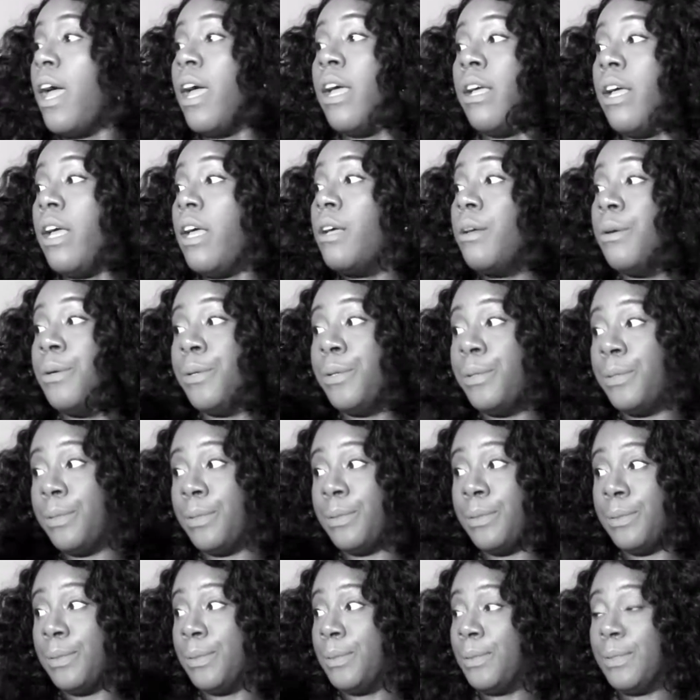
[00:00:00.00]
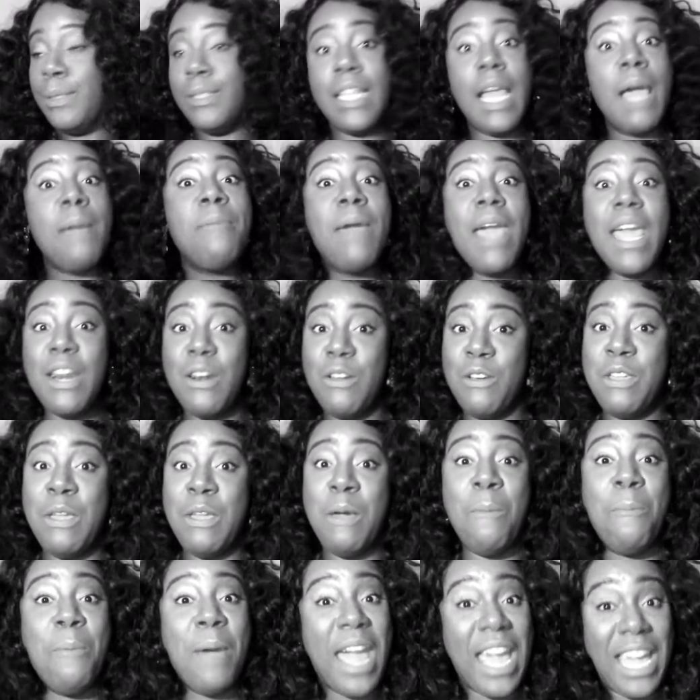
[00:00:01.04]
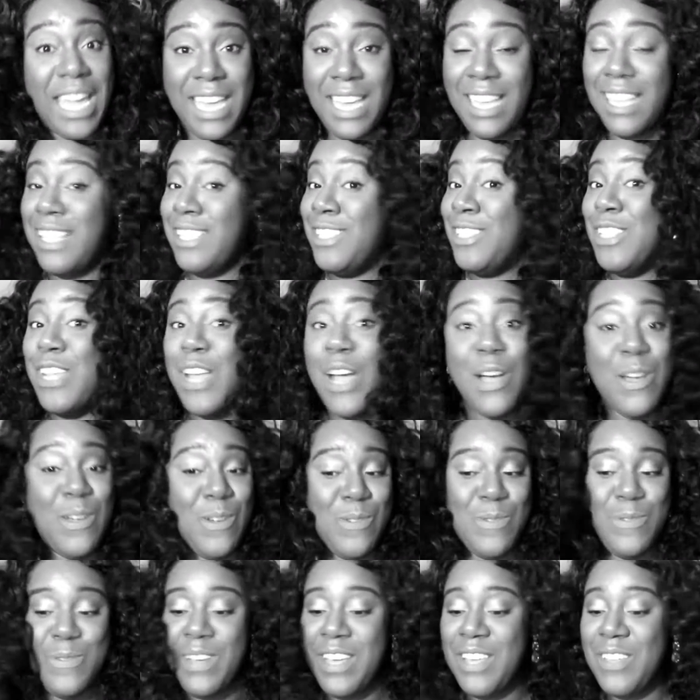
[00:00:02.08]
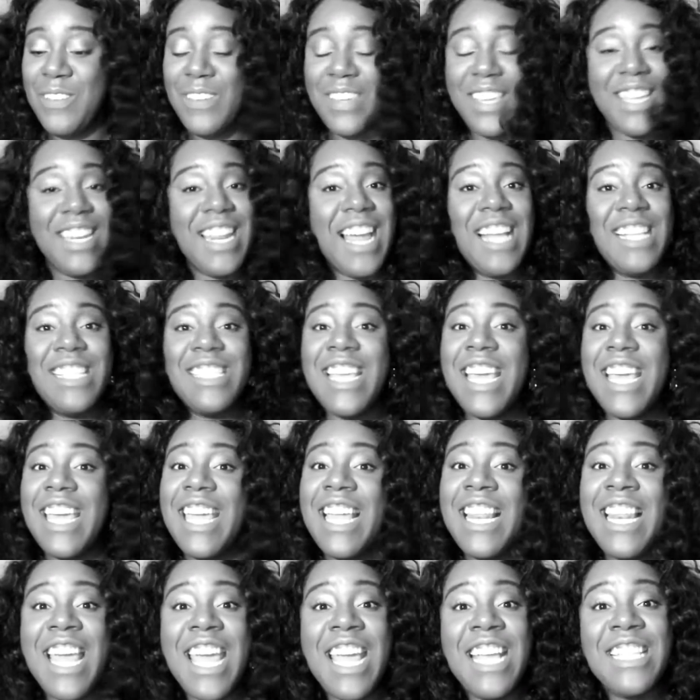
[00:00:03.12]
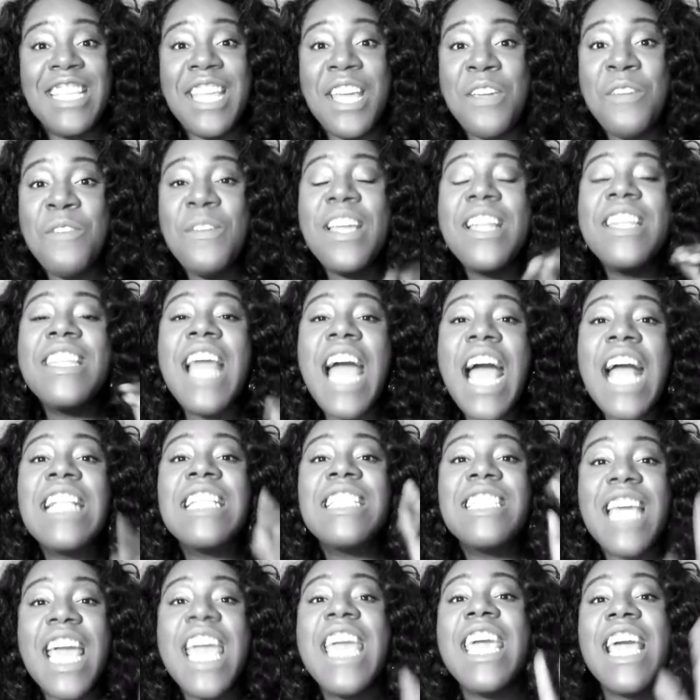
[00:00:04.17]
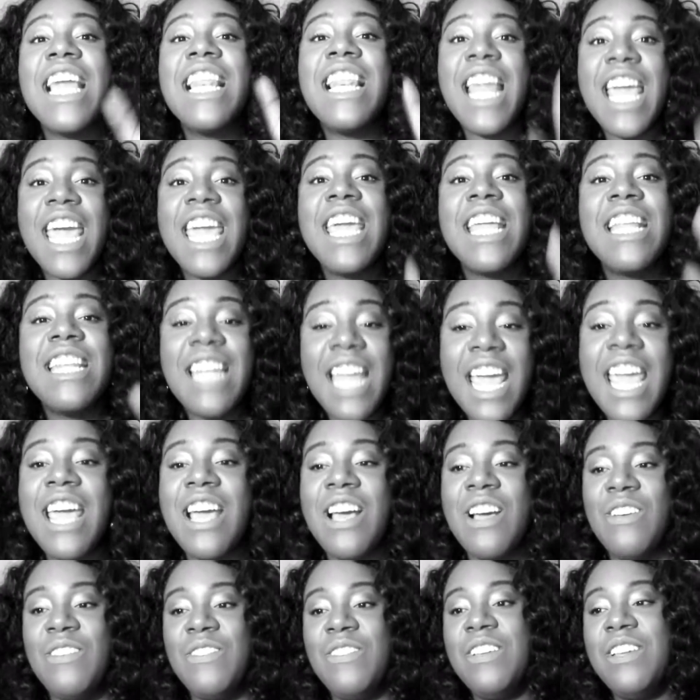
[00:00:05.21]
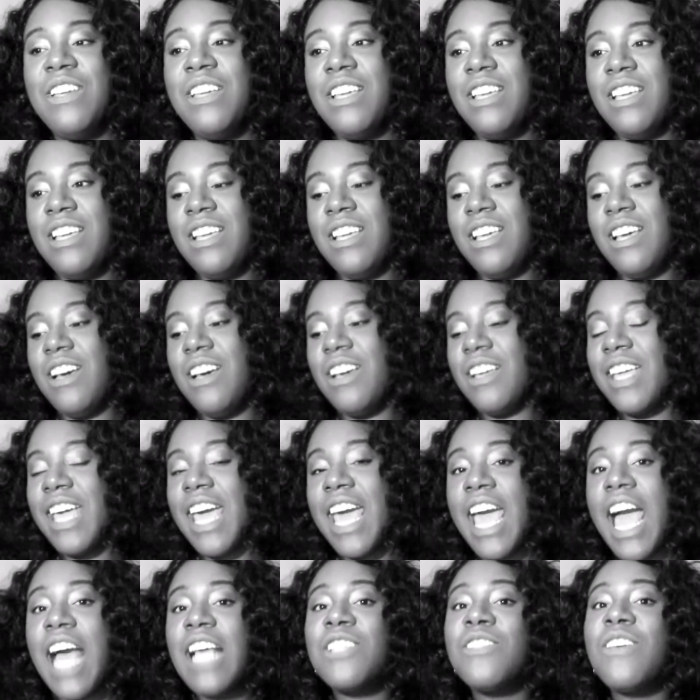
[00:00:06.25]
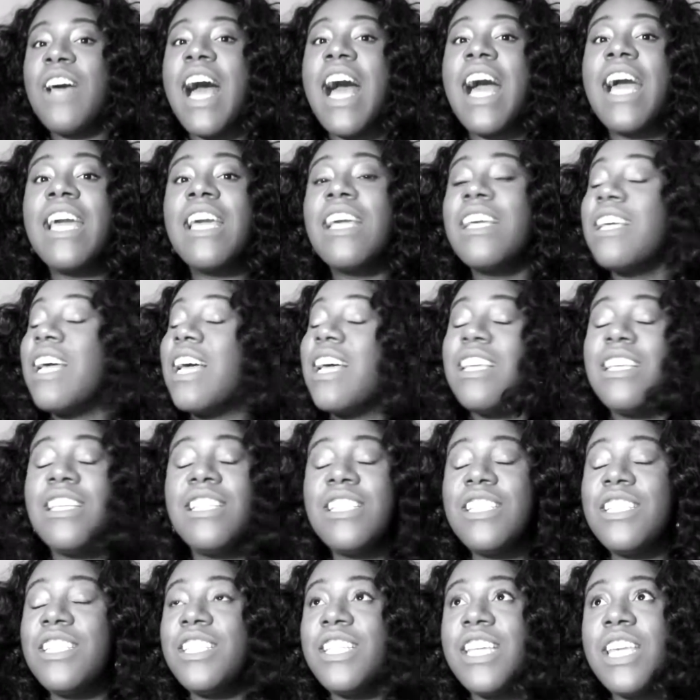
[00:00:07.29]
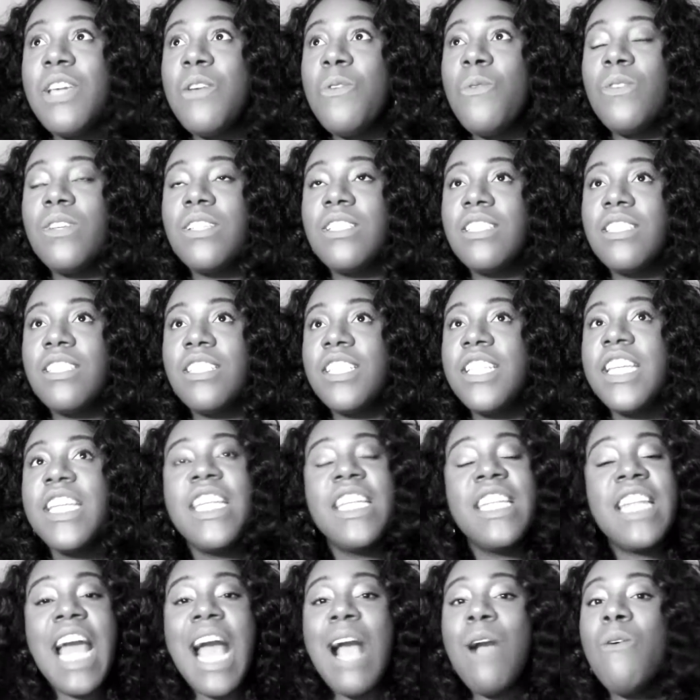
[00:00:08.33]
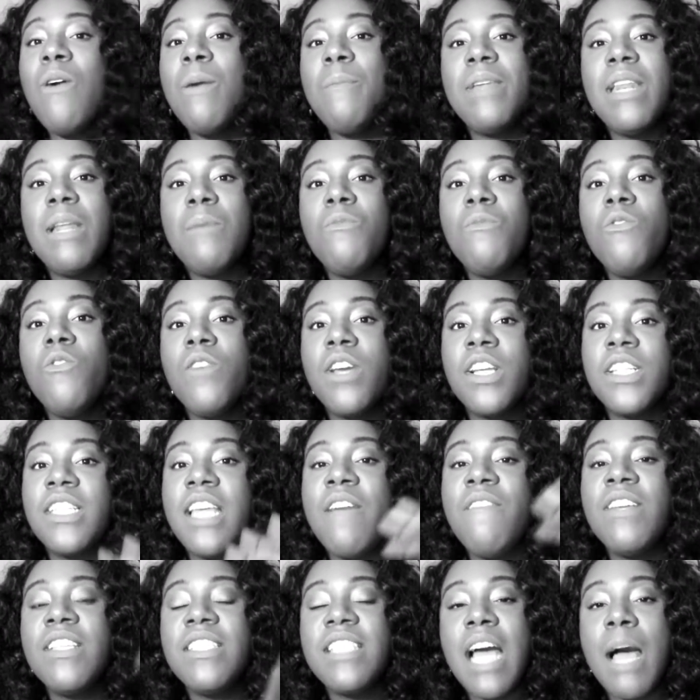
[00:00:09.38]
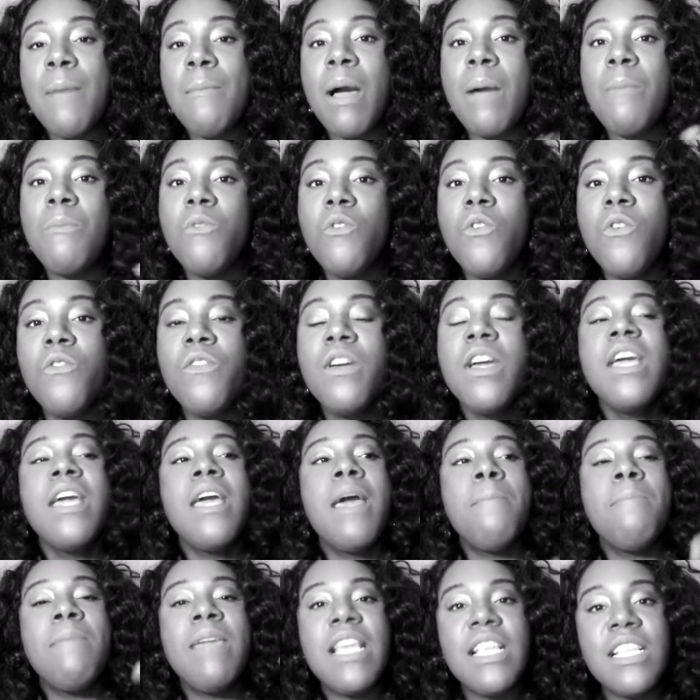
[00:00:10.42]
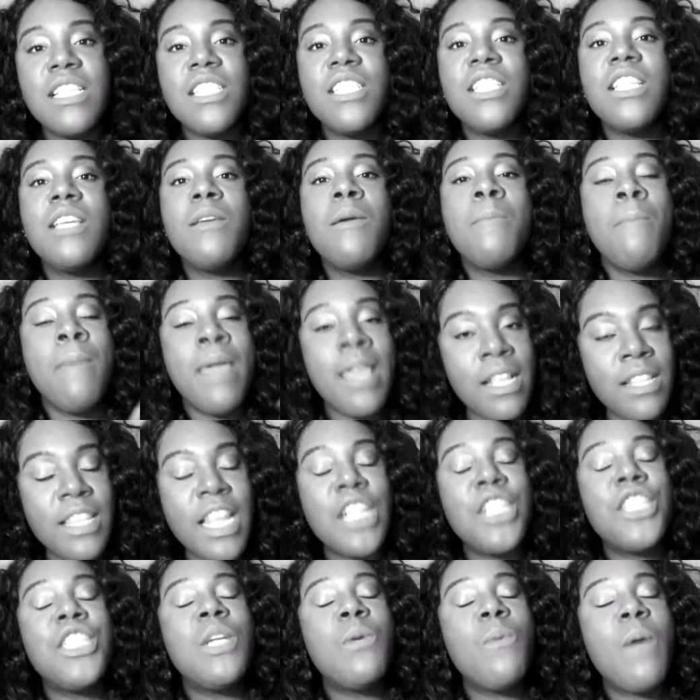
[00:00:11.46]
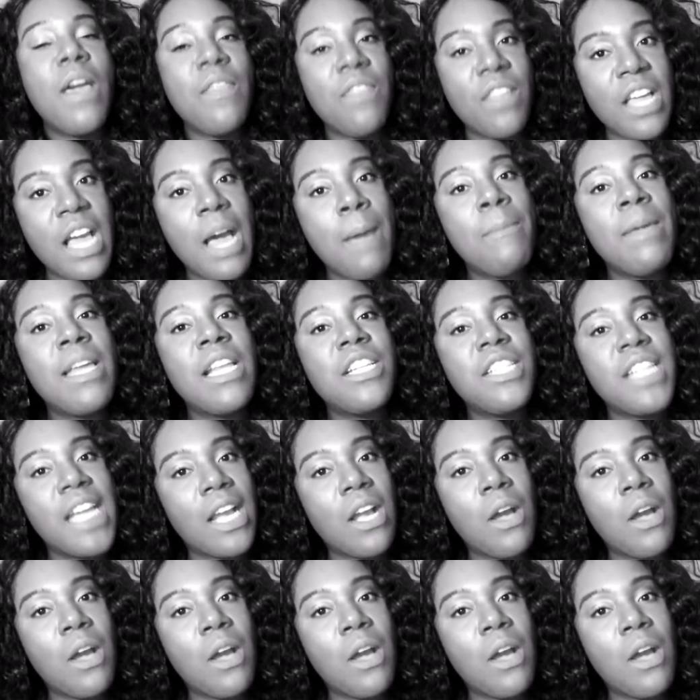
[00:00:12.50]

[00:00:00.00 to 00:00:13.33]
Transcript: That pain on your back, no. You cannot take it laying down. You cannot take it laying down. Okay, so she did not want me to move, because every time I moved meant that she would have to come in and check